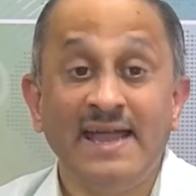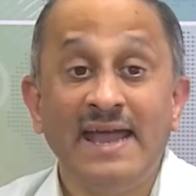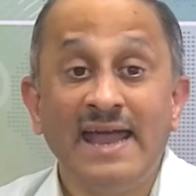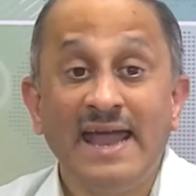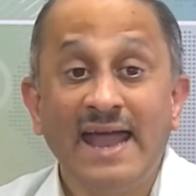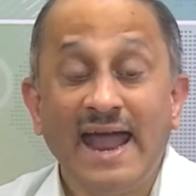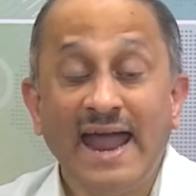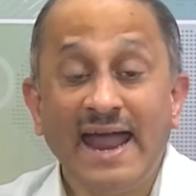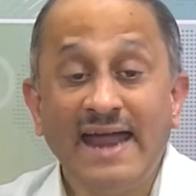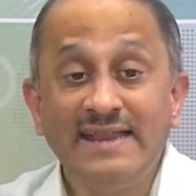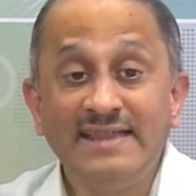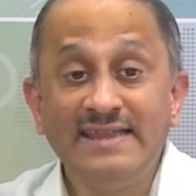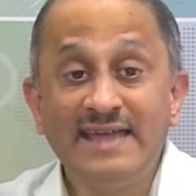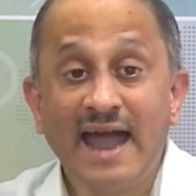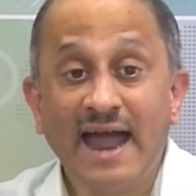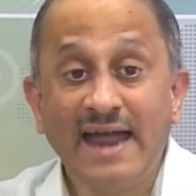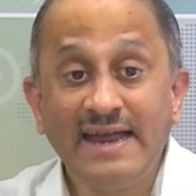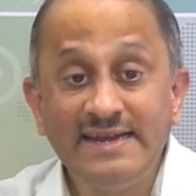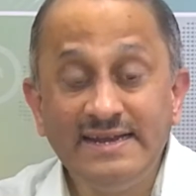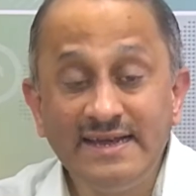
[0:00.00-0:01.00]
And the
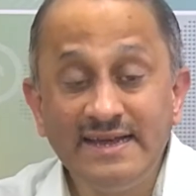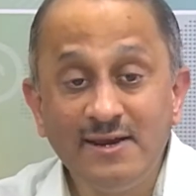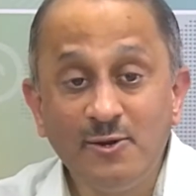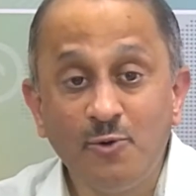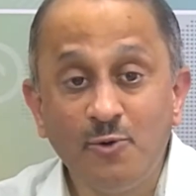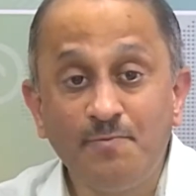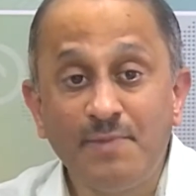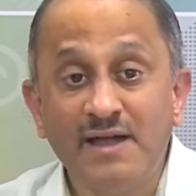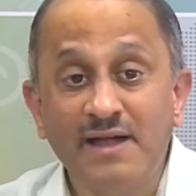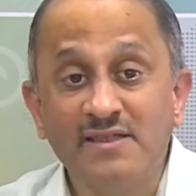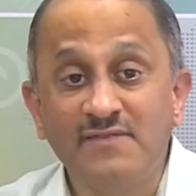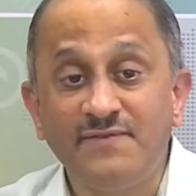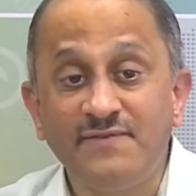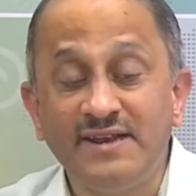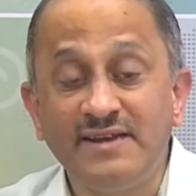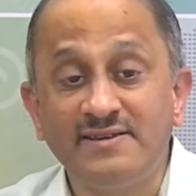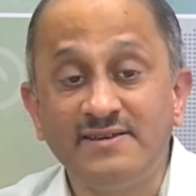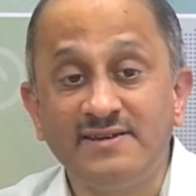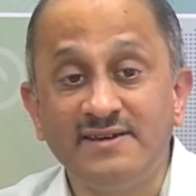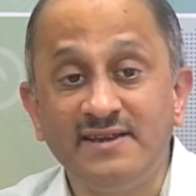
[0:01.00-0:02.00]
ideal low pass
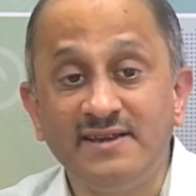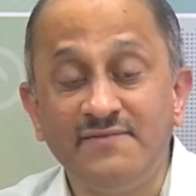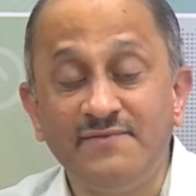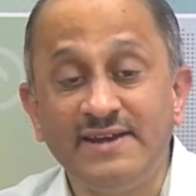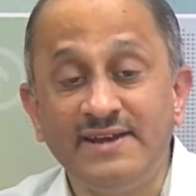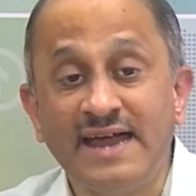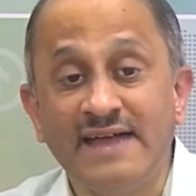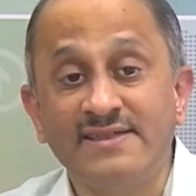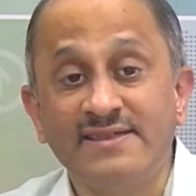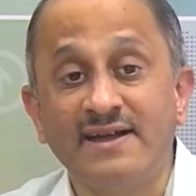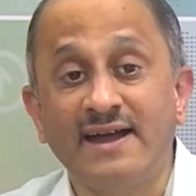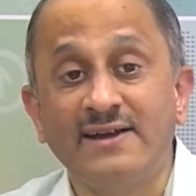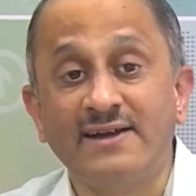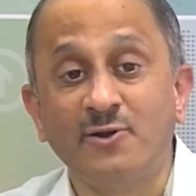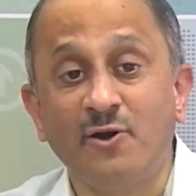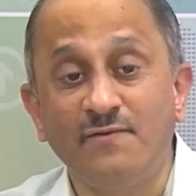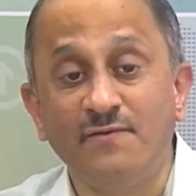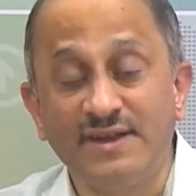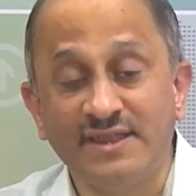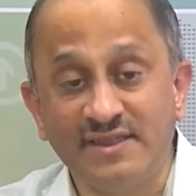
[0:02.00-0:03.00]
filter, if it has a
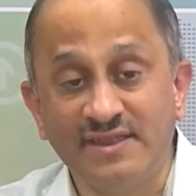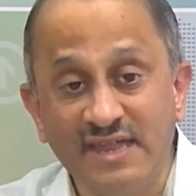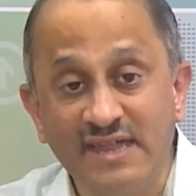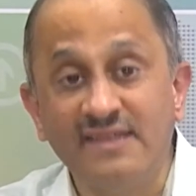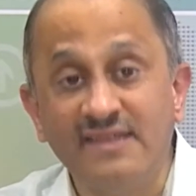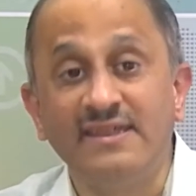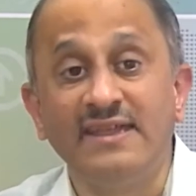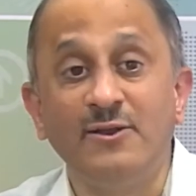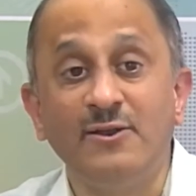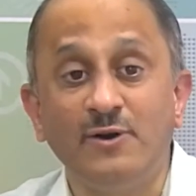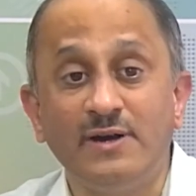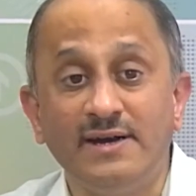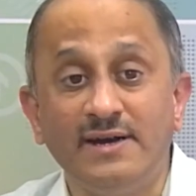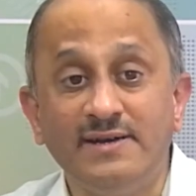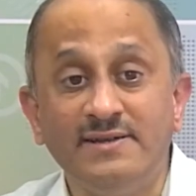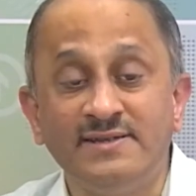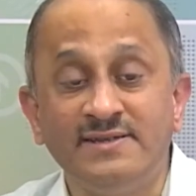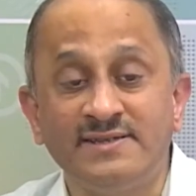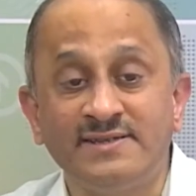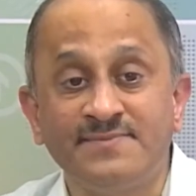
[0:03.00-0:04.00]
cutoff at 6
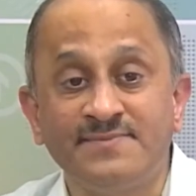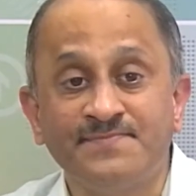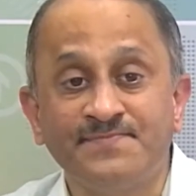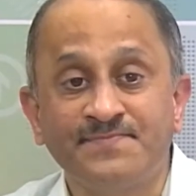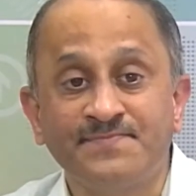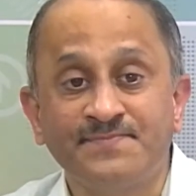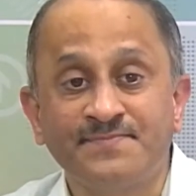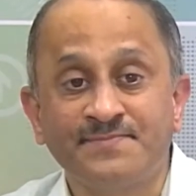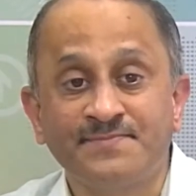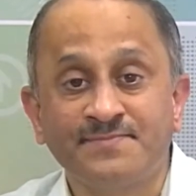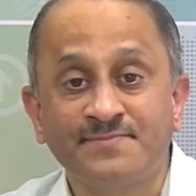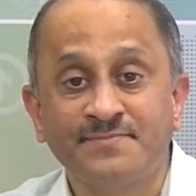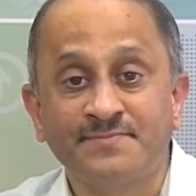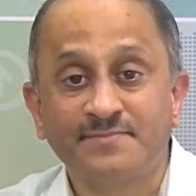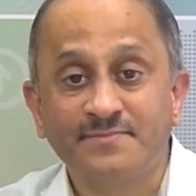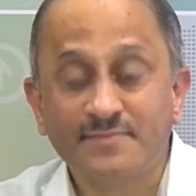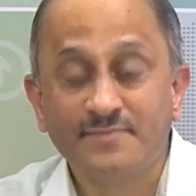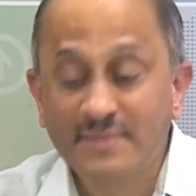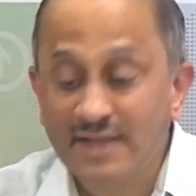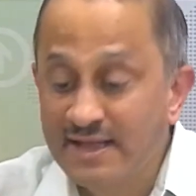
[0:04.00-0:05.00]
kilohertz,
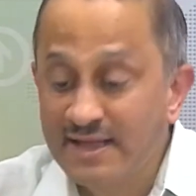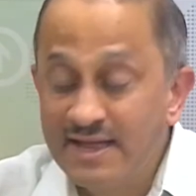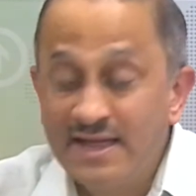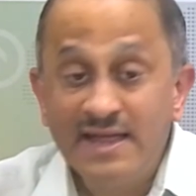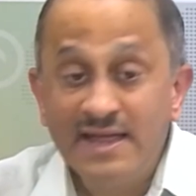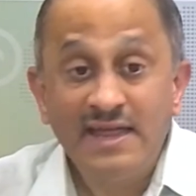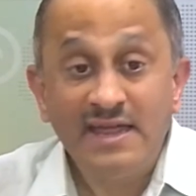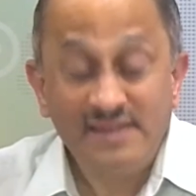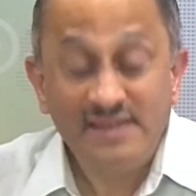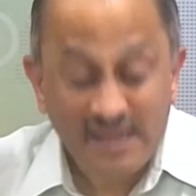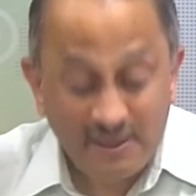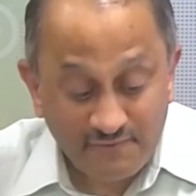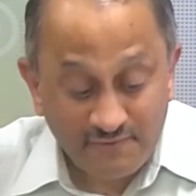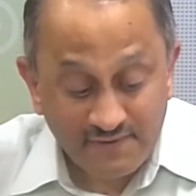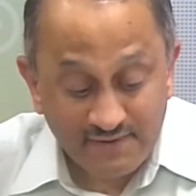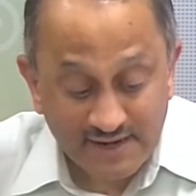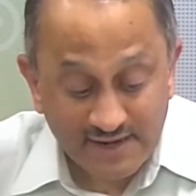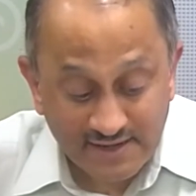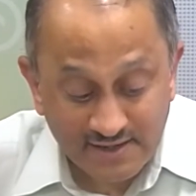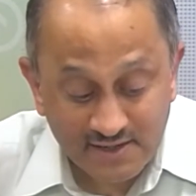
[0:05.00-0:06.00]
is
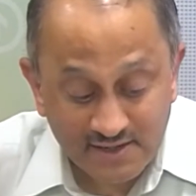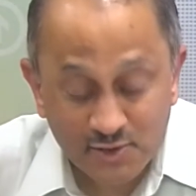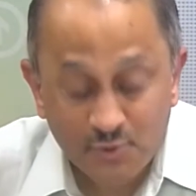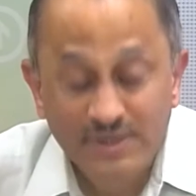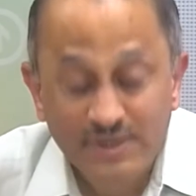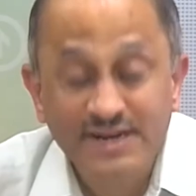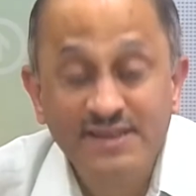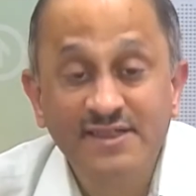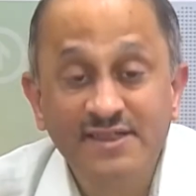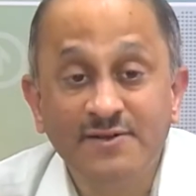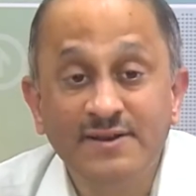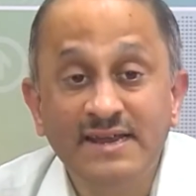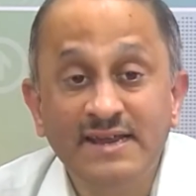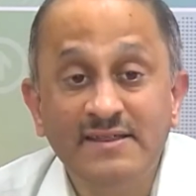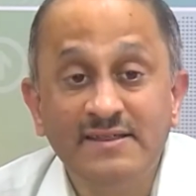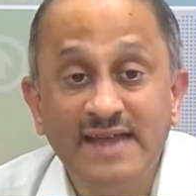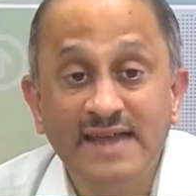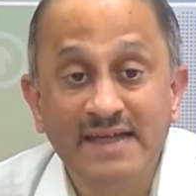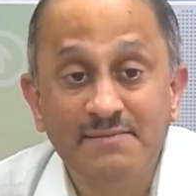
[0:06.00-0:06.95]
equivalent to a discrete time